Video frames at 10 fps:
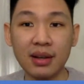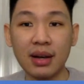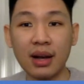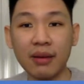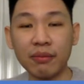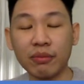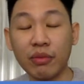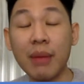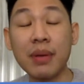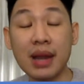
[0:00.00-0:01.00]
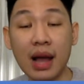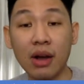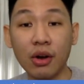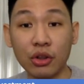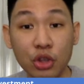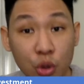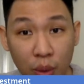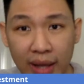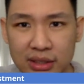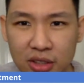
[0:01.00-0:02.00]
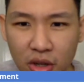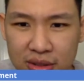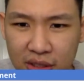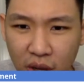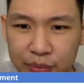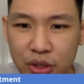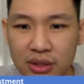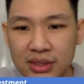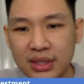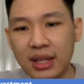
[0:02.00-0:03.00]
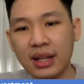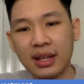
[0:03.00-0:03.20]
webinar on US stocks and options,